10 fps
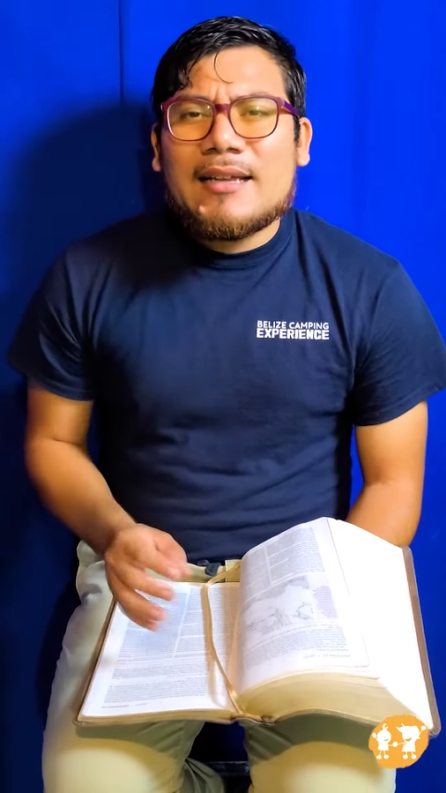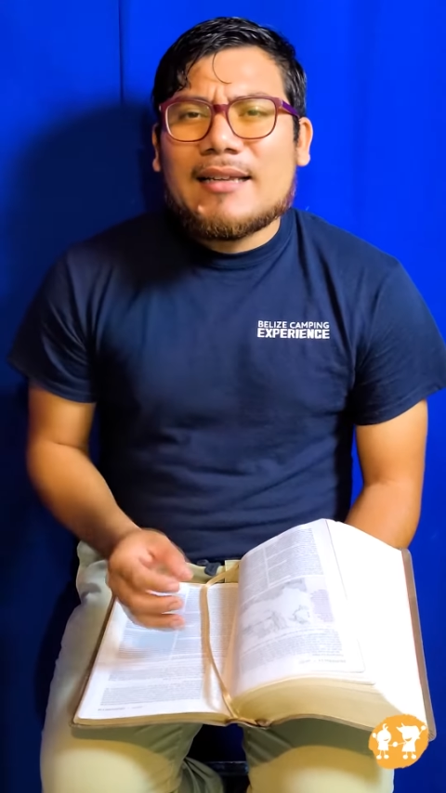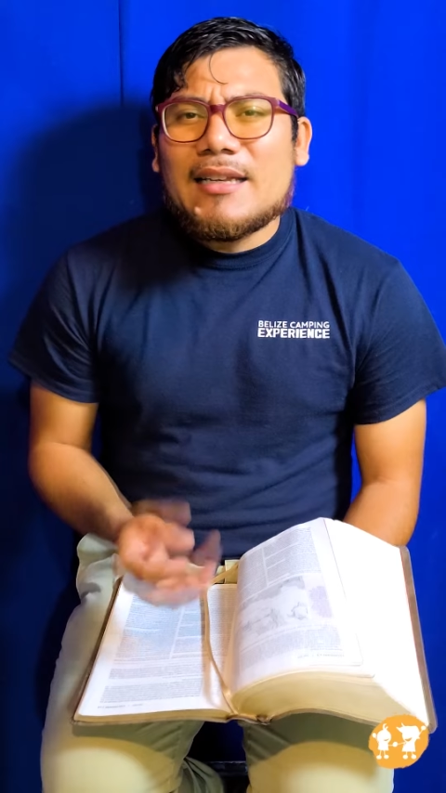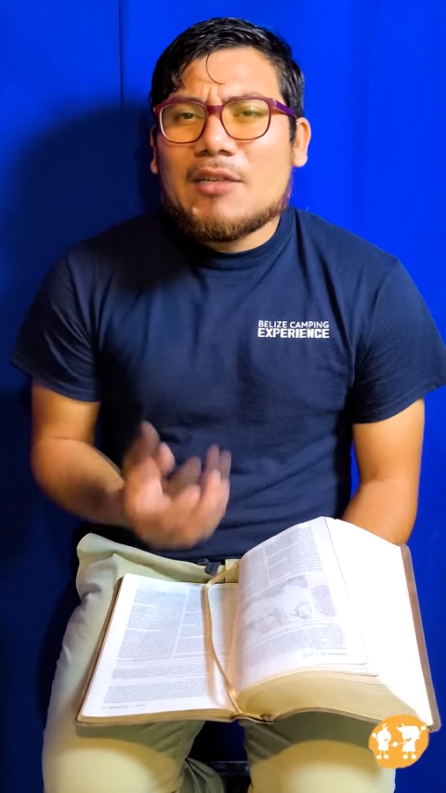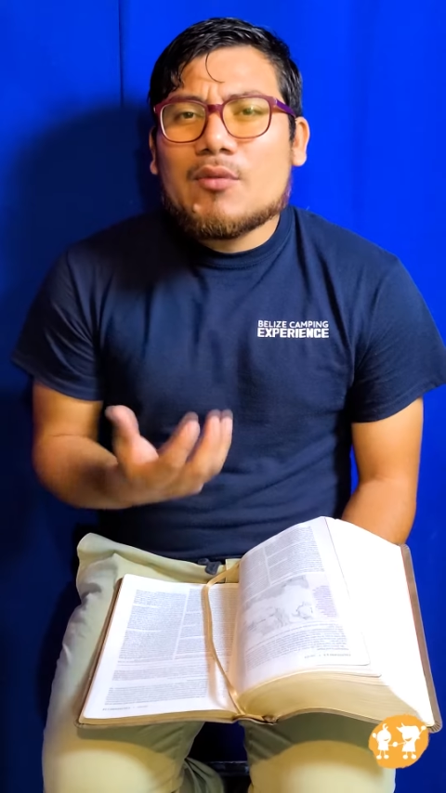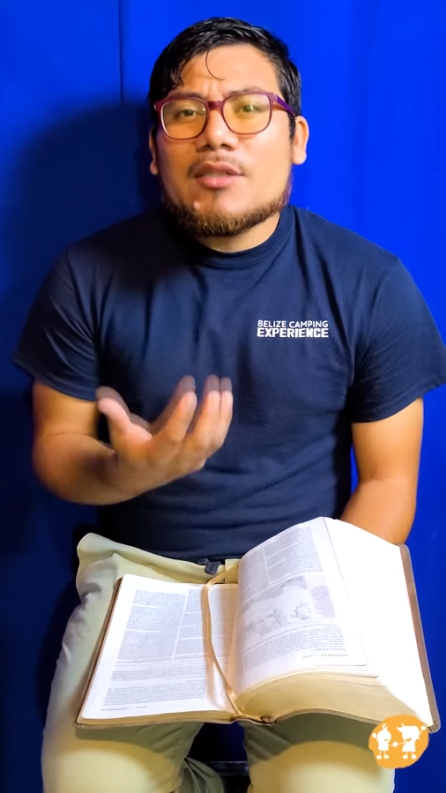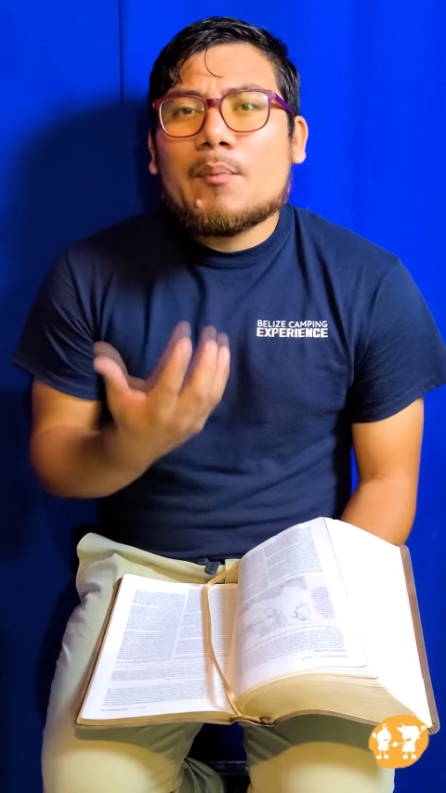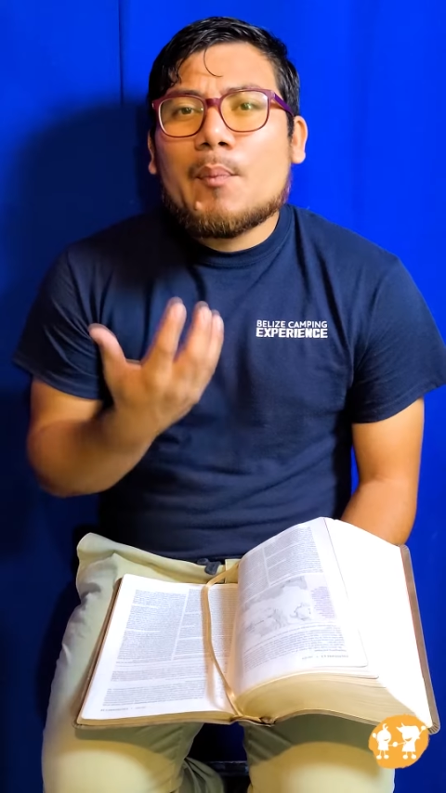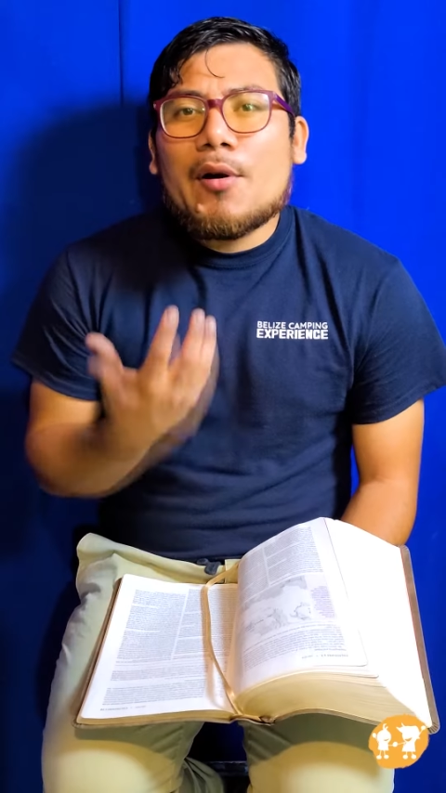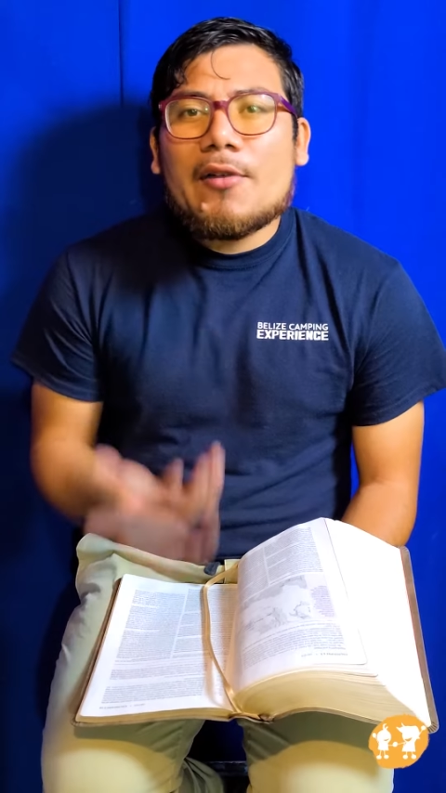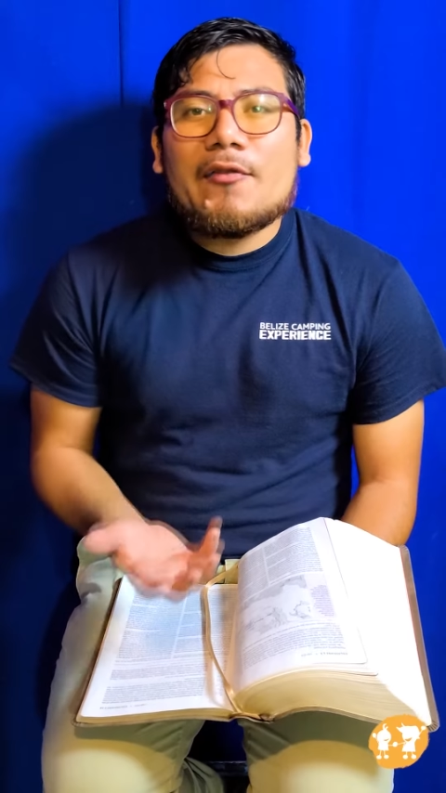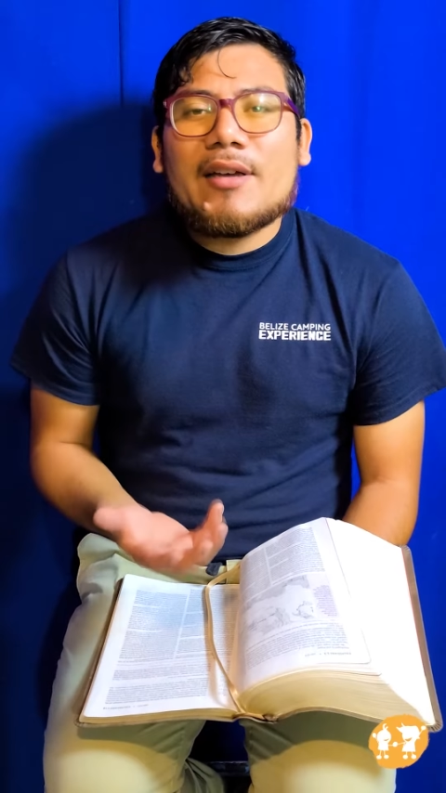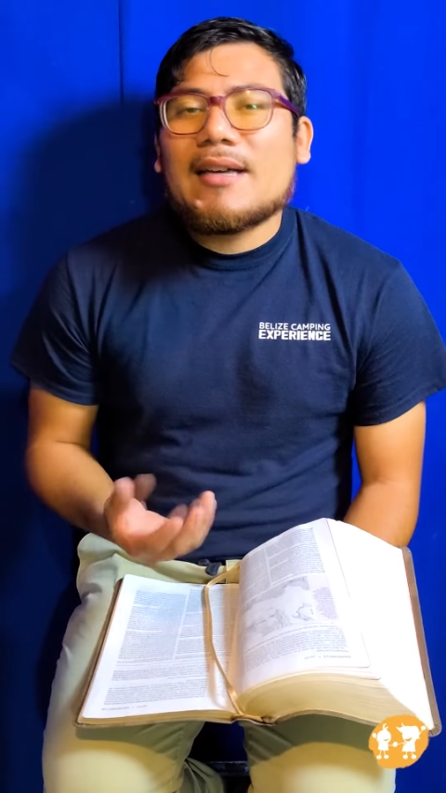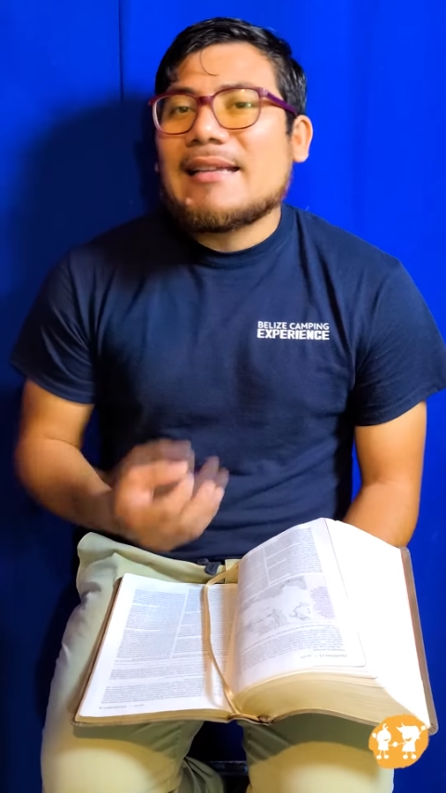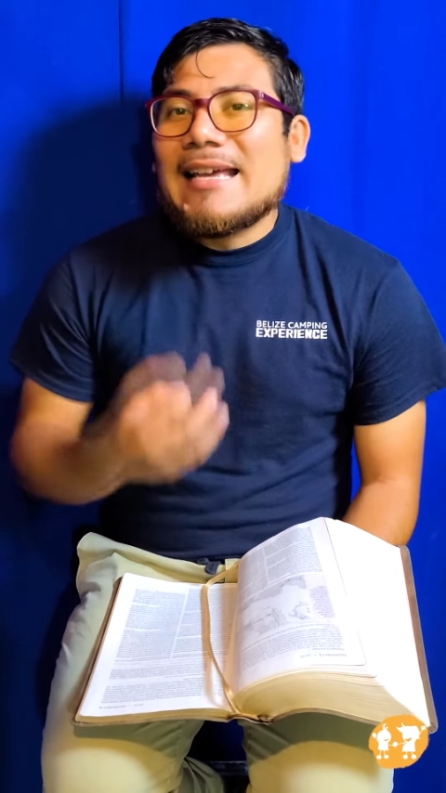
That he was the perfect and